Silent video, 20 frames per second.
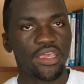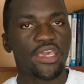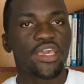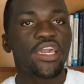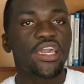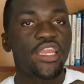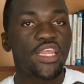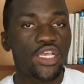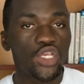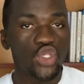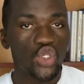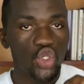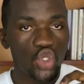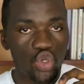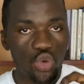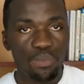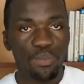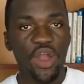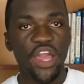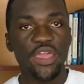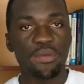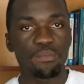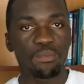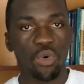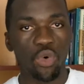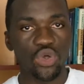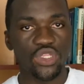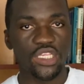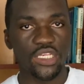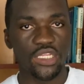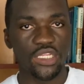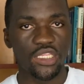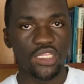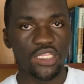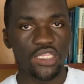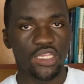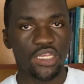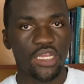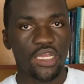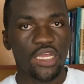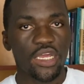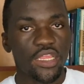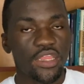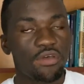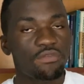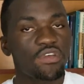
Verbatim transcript: It is super important the